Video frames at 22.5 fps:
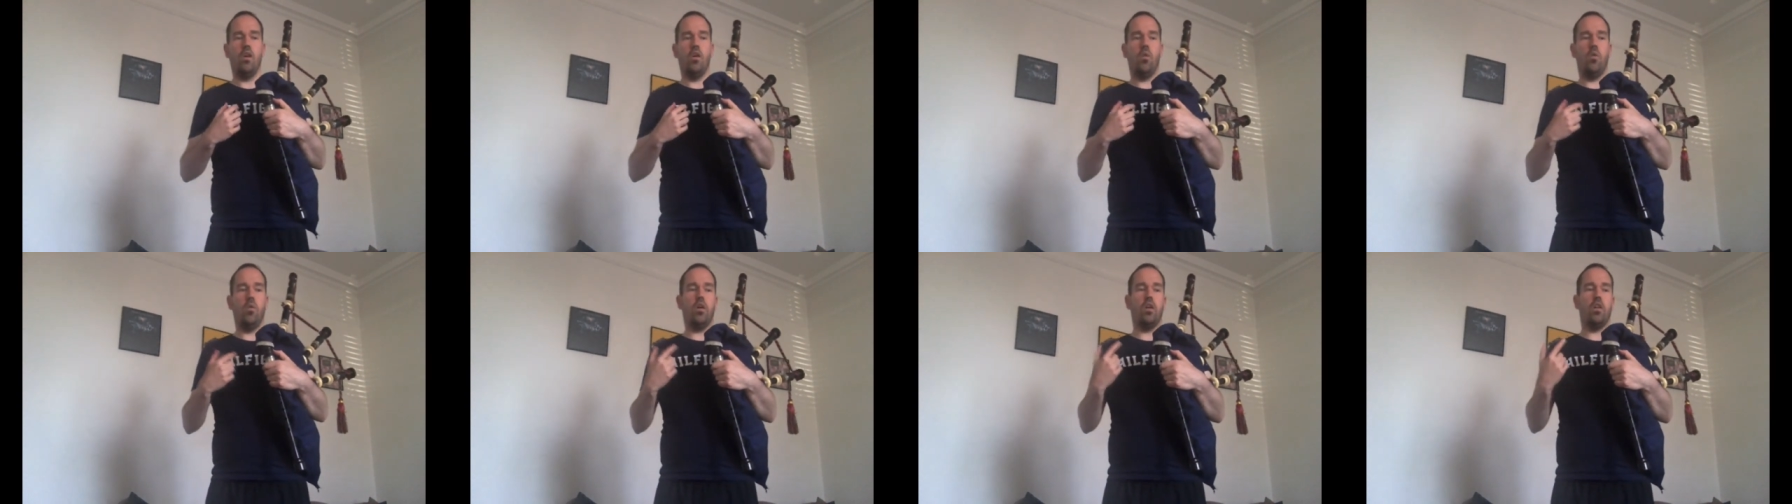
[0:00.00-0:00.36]

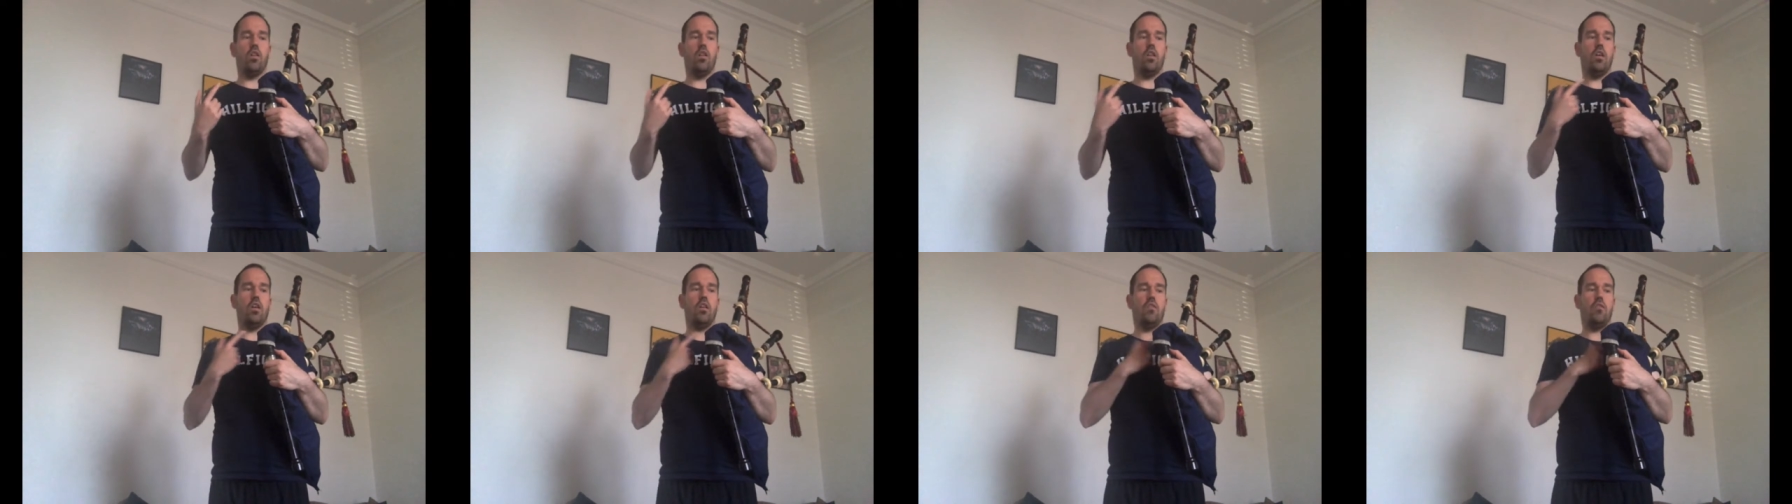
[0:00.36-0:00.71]
What you're
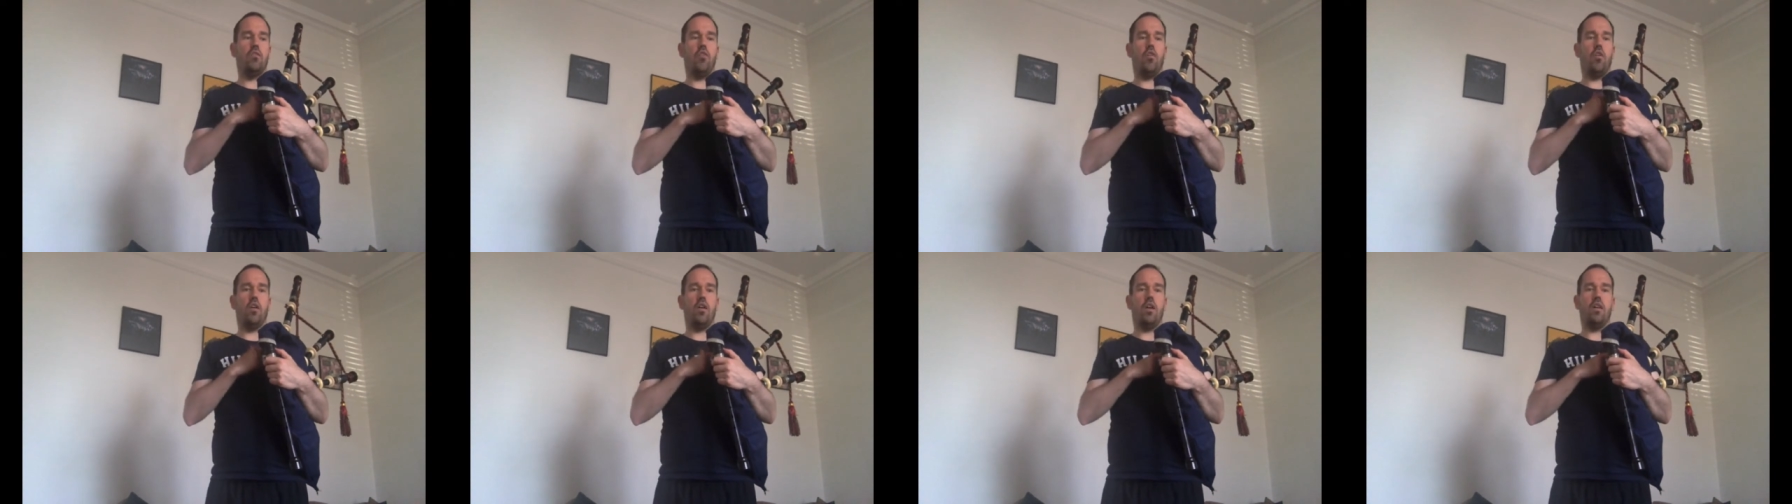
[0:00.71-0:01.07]
looking
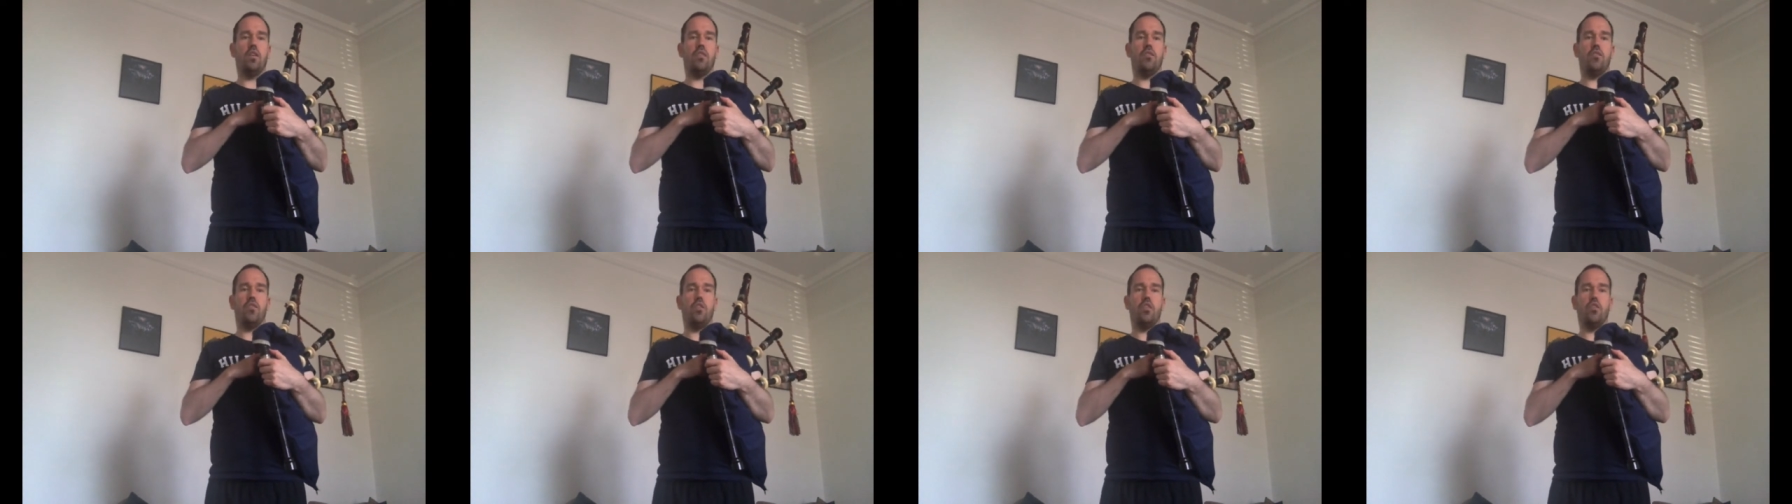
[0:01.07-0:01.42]
for is
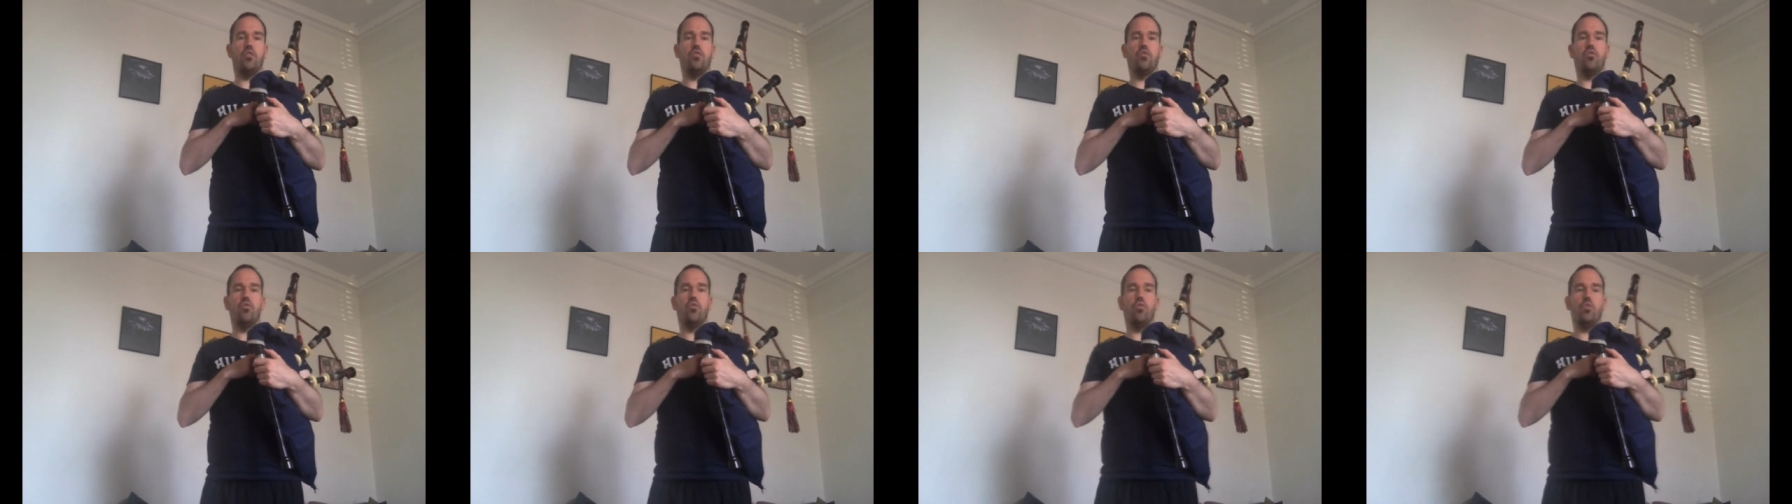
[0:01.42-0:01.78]
for the
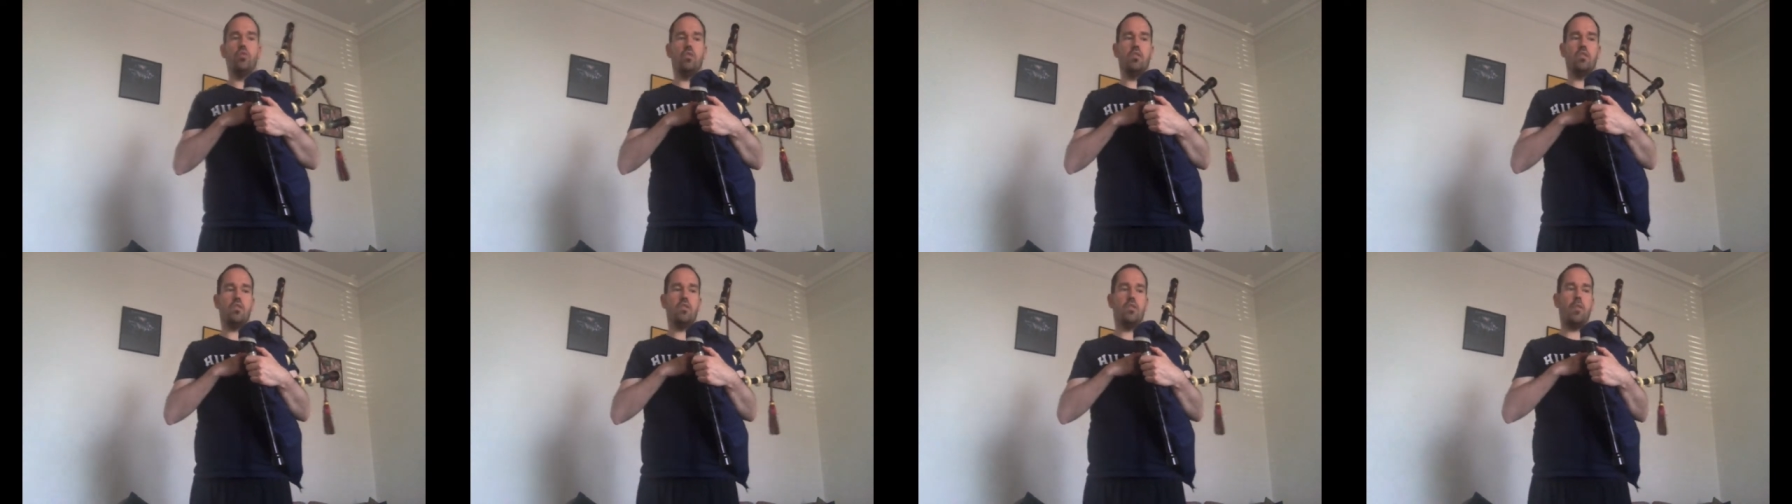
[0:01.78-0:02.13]

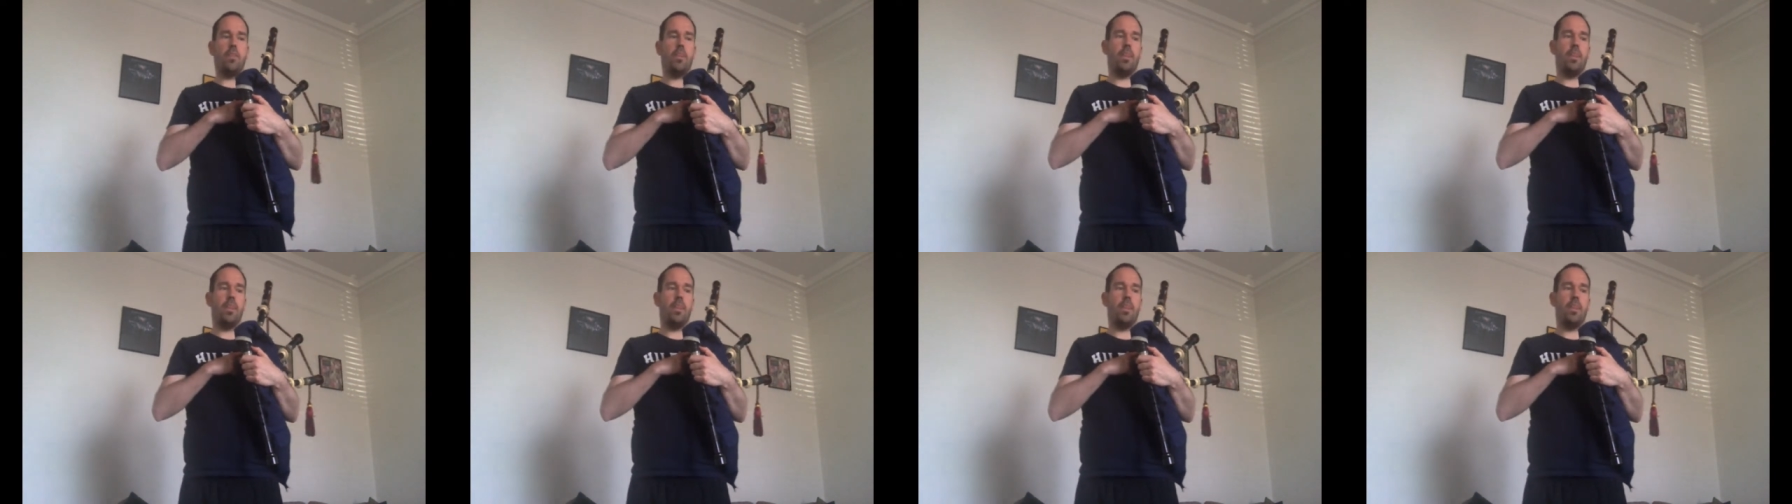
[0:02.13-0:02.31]
drones